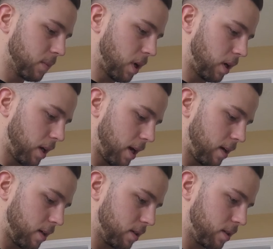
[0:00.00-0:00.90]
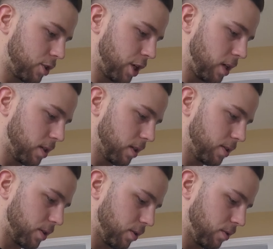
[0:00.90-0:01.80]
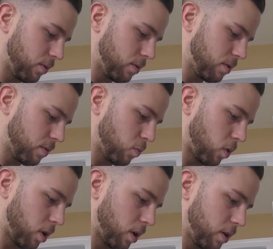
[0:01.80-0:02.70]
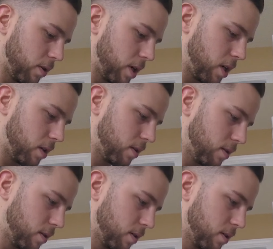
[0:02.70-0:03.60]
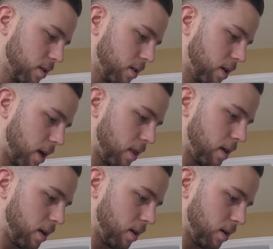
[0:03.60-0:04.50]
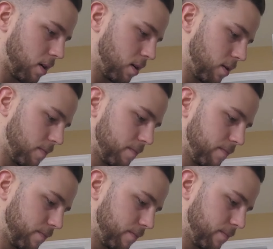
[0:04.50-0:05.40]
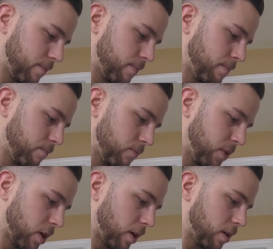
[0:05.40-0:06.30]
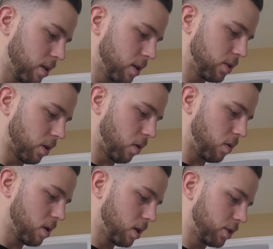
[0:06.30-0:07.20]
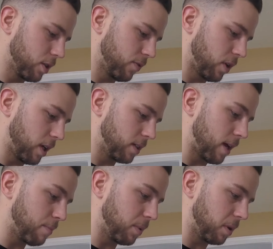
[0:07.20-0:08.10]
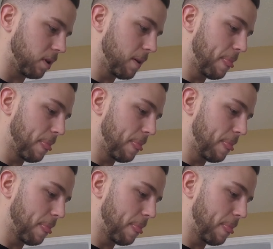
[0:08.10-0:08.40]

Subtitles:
gonna change this to 100, and then done. So just for an example,